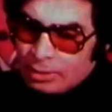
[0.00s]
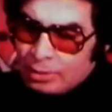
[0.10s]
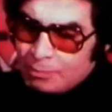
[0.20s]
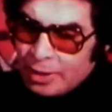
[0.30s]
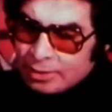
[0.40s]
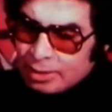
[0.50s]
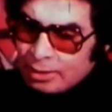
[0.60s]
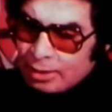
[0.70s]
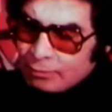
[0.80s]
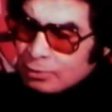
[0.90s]
The
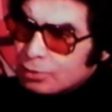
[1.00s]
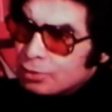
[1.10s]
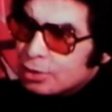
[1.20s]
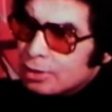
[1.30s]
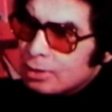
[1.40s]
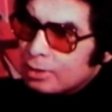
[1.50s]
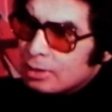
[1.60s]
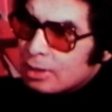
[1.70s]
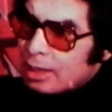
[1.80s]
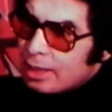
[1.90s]
Palestinian Revolution
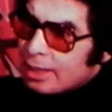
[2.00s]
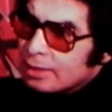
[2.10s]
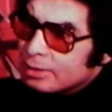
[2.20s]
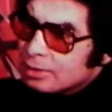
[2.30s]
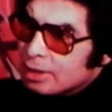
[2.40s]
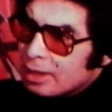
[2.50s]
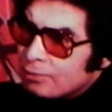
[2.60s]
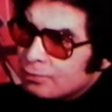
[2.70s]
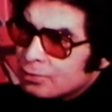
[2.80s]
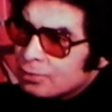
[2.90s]
allied
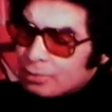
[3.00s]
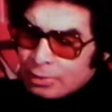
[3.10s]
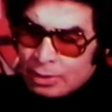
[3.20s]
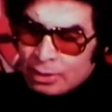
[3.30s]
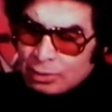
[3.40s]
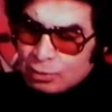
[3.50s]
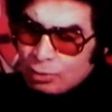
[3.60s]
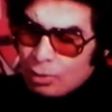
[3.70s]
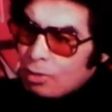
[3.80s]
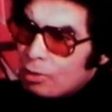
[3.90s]
itself to
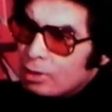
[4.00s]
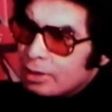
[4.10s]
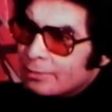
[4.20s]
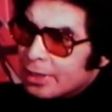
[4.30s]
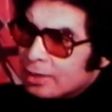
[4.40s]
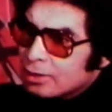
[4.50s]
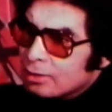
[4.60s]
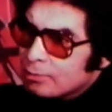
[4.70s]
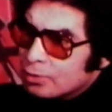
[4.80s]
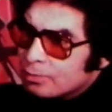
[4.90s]
all
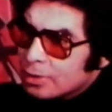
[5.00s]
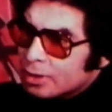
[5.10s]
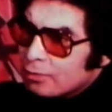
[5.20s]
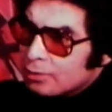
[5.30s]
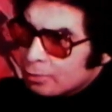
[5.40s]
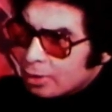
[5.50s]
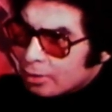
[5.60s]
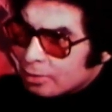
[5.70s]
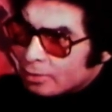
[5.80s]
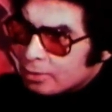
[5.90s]
liberation movements of the world.
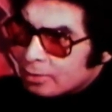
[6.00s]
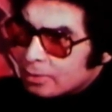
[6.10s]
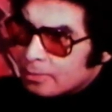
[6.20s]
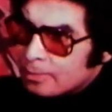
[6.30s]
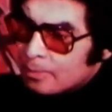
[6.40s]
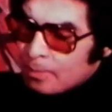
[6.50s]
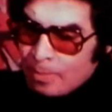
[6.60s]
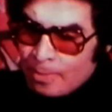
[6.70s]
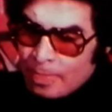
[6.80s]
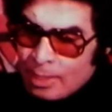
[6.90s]

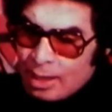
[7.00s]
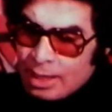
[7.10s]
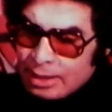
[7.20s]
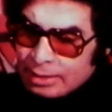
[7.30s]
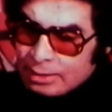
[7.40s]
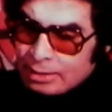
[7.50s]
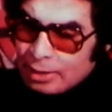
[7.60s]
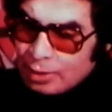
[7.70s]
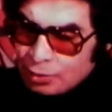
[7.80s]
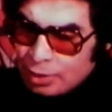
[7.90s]
And
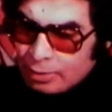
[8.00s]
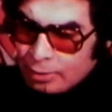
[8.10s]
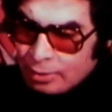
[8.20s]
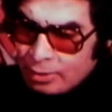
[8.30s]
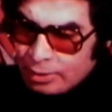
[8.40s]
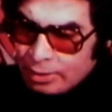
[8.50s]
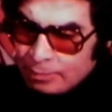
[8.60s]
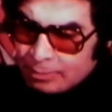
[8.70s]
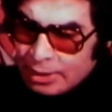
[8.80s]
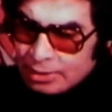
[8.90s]
in general, the
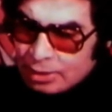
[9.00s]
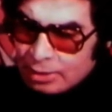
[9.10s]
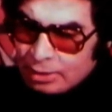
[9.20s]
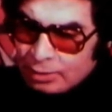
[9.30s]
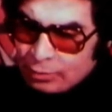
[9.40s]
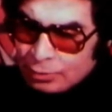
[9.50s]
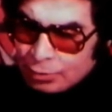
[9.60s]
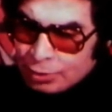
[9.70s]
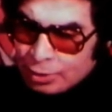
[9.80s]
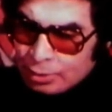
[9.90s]
Palestinian
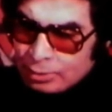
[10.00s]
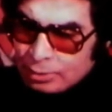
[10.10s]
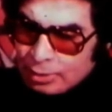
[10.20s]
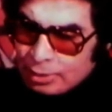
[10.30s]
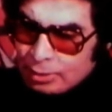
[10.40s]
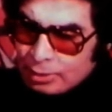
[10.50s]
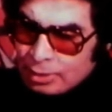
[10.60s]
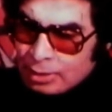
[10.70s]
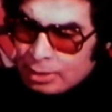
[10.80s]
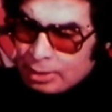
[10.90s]
Revolution,
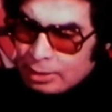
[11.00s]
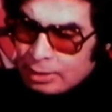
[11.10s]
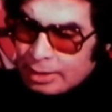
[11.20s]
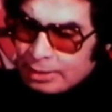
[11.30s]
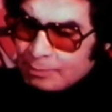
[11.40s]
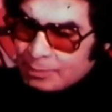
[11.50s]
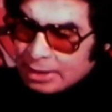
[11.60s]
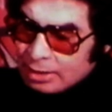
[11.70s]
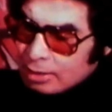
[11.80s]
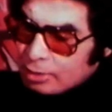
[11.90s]
and in
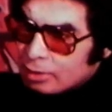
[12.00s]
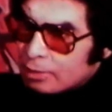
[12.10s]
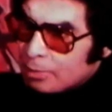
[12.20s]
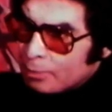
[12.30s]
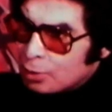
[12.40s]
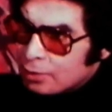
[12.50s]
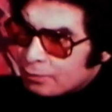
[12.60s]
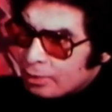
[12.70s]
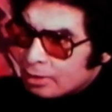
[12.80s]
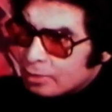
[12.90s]
particular the Popular
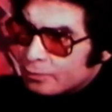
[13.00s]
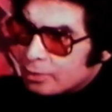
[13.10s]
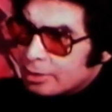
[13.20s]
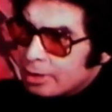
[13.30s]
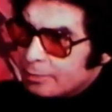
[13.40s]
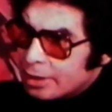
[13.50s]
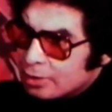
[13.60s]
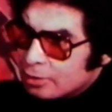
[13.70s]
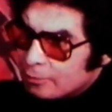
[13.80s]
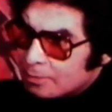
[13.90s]
Front for the
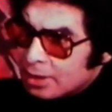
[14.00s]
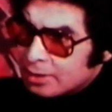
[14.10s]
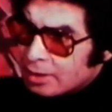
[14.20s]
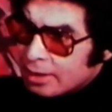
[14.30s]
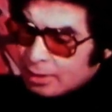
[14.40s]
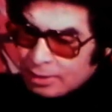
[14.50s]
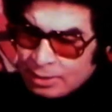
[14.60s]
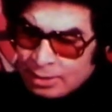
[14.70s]
Liberation of Palestine,